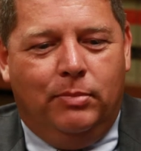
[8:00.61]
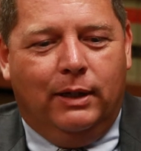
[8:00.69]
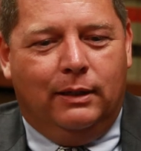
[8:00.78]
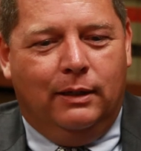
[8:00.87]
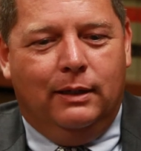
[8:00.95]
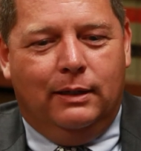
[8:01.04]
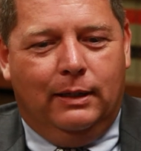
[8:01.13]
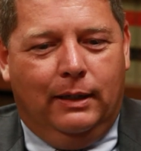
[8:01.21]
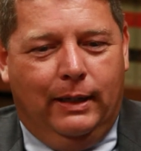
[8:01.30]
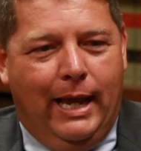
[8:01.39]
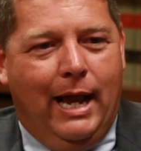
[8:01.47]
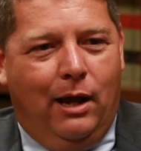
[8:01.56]
but
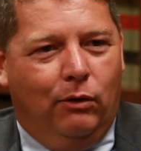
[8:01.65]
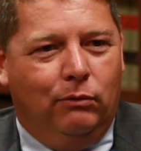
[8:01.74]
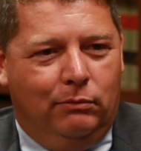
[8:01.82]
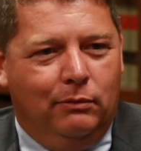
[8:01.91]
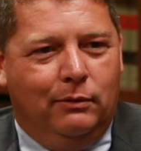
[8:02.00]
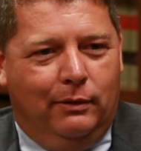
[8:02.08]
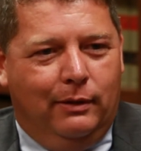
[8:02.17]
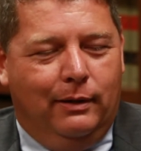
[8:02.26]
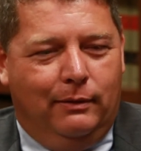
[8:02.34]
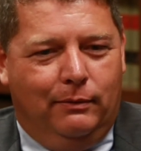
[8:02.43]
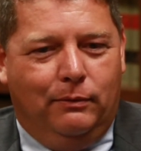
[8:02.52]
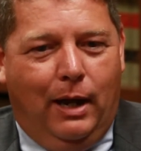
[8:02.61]
now
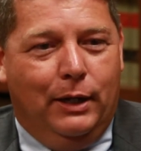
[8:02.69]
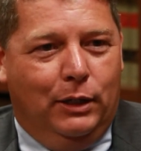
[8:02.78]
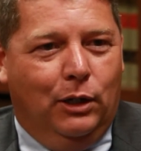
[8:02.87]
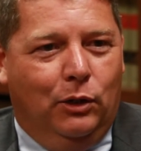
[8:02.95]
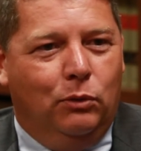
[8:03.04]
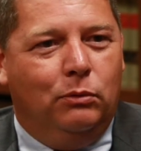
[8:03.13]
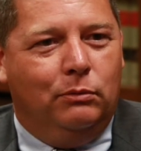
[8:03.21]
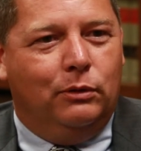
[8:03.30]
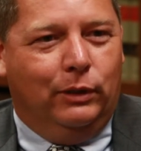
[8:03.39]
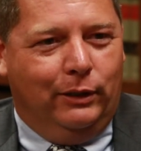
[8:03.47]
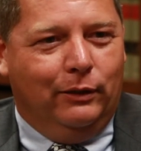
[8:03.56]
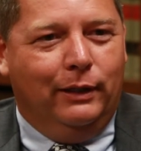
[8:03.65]
i know
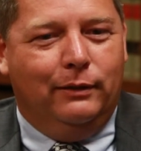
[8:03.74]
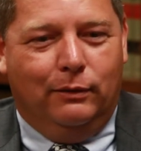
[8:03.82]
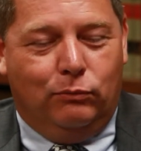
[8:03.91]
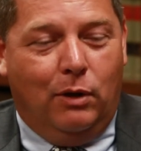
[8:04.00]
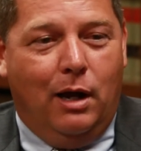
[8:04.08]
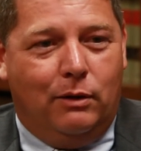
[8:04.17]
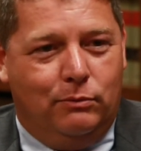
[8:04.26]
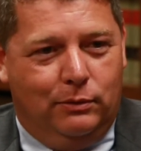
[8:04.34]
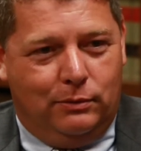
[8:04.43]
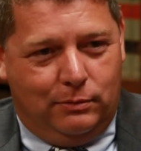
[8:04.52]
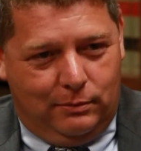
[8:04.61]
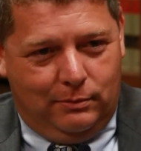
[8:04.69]
clearly the rock
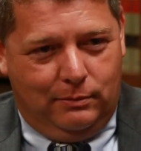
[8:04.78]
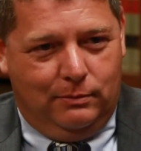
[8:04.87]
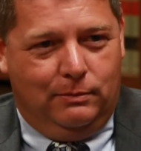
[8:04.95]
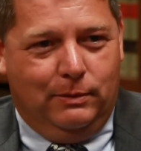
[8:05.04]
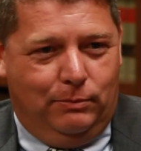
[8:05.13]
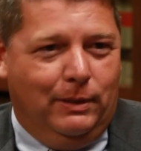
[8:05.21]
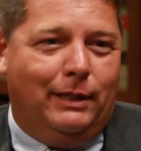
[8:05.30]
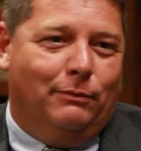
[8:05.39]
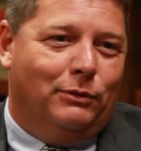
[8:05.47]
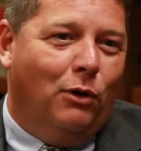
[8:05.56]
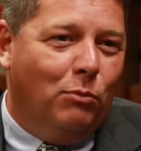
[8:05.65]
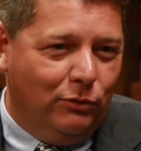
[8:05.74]
was heck it
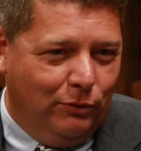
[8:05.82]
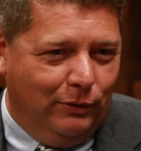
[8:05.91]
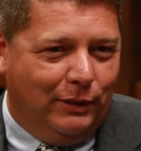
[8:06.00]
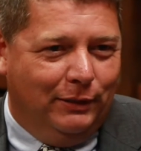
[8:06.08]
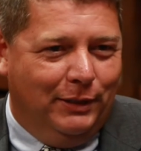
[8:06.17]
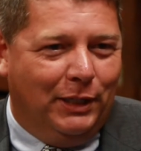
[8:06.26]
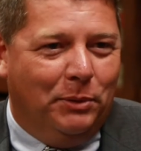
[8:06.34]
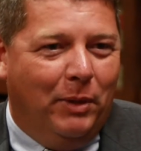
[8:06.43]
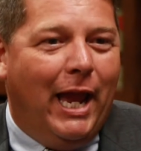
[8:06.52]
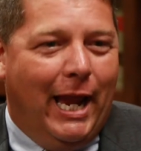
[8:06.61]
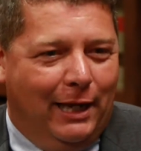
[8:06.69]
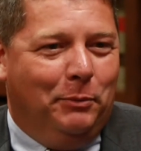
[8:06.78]
was almost on the kentucky
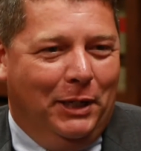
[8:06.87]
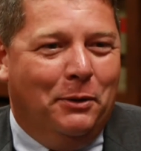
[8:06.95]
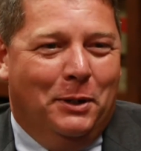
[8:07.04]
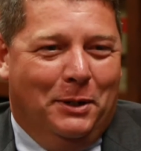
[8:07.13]
bank i mean